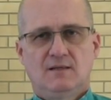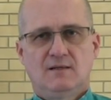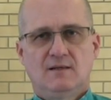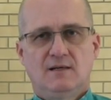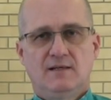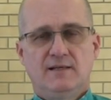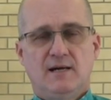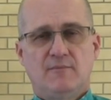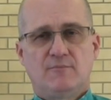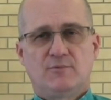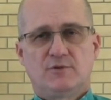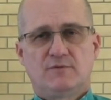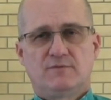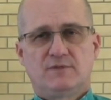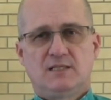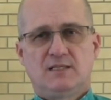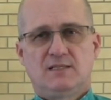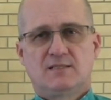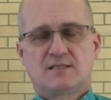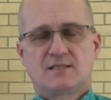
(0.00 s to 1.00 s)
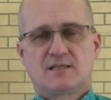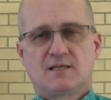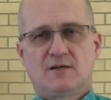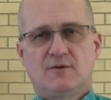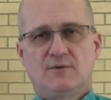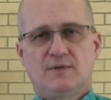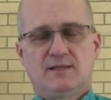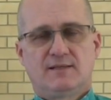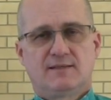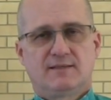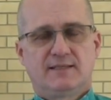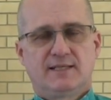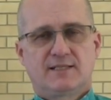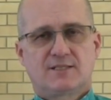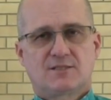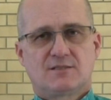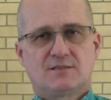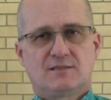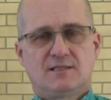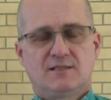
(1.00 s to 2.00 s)
A number of years ago, an
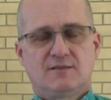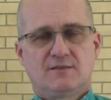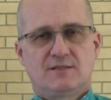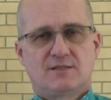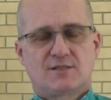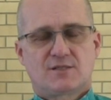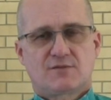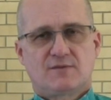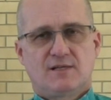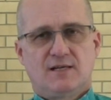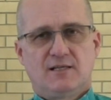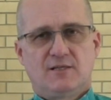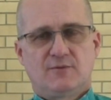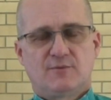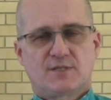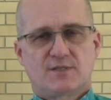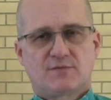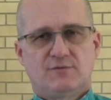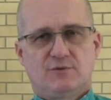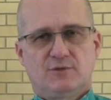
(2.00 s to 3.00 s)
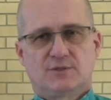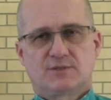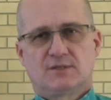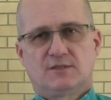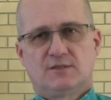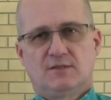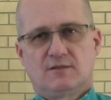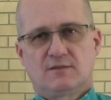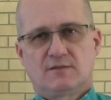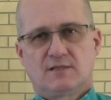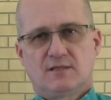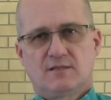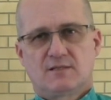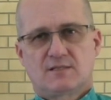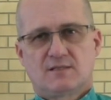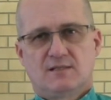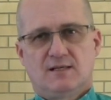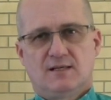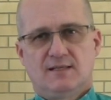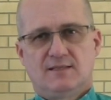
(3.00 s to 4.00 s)
election here in Australia was fought along those
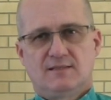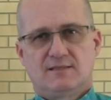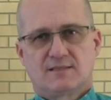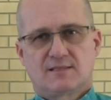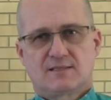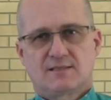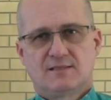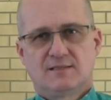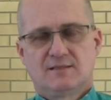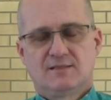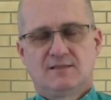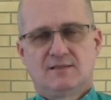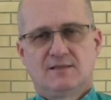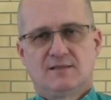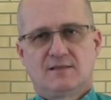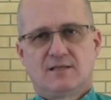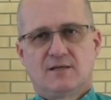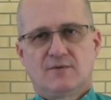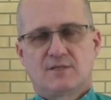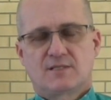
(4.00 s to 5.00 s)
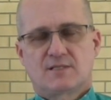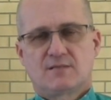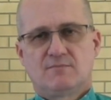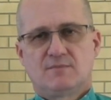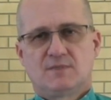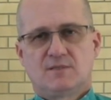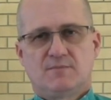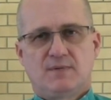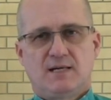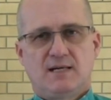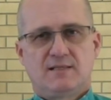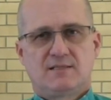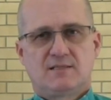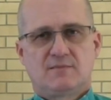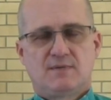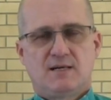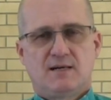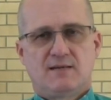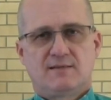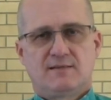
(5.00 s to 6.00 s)
lines. There was some debate
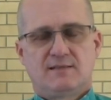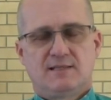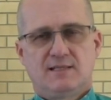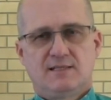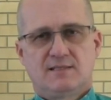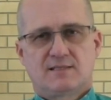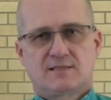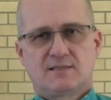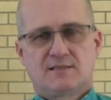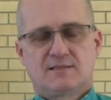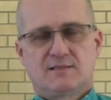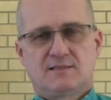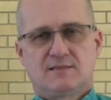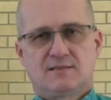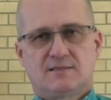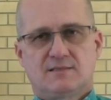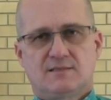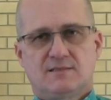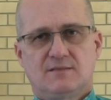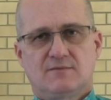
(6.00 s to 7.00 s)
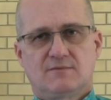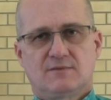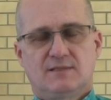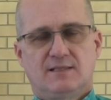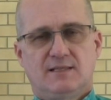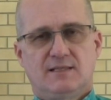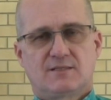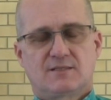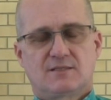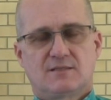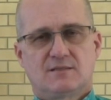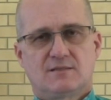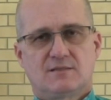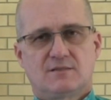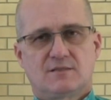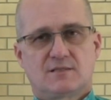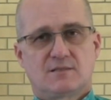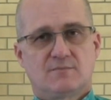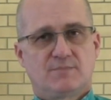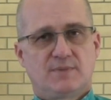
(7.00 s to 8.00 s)
about an incident in relation to
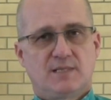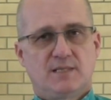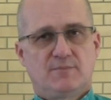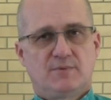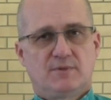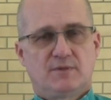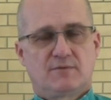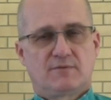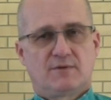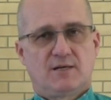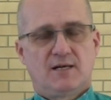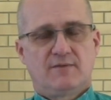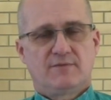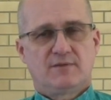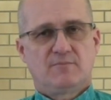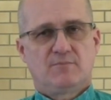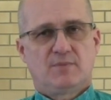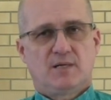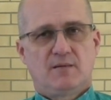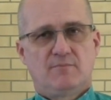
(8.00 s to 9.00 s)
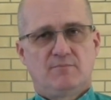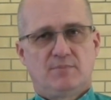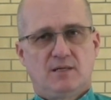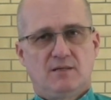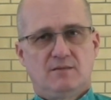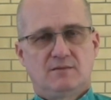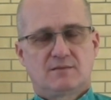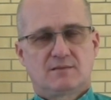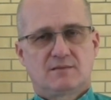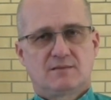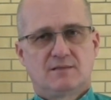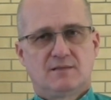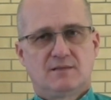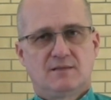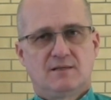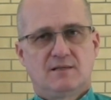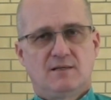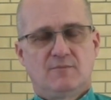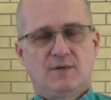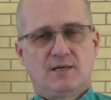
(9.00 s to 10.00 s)
some people arriving by boat
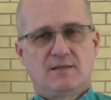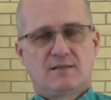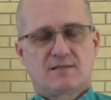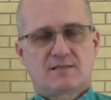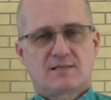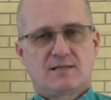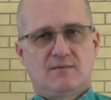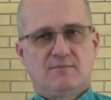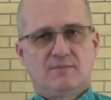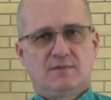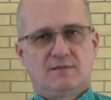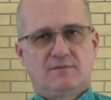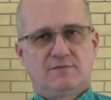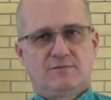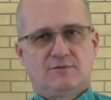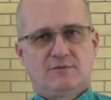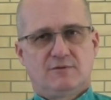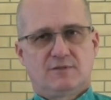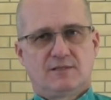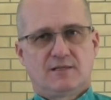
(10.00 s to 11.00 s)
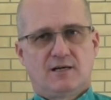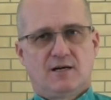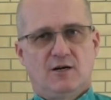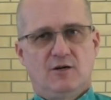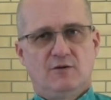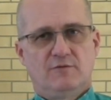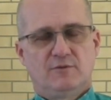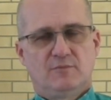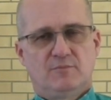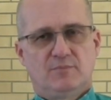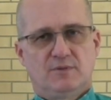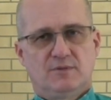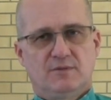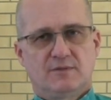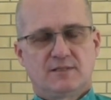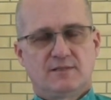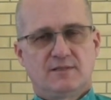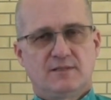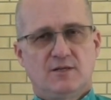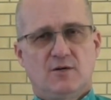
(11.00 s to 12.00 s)
and whether some had fallen overboard.
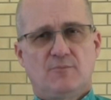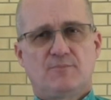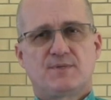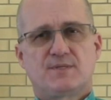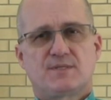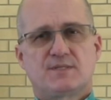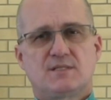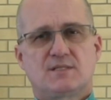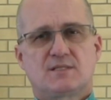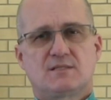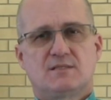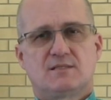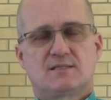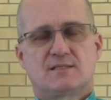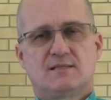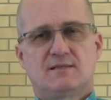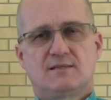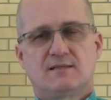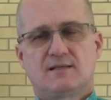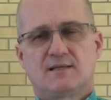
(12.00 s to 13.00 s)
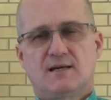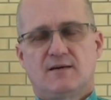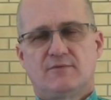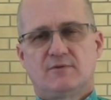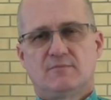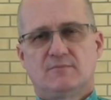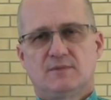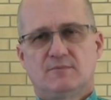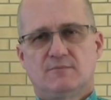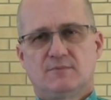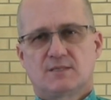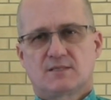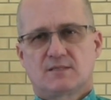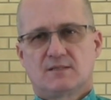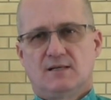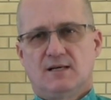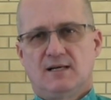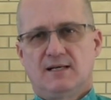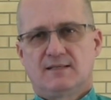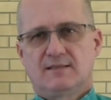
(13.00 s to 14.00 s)
And the opposition said the government was
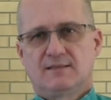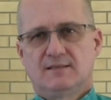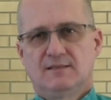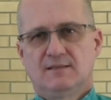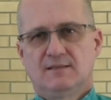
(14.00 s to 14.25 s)
lying.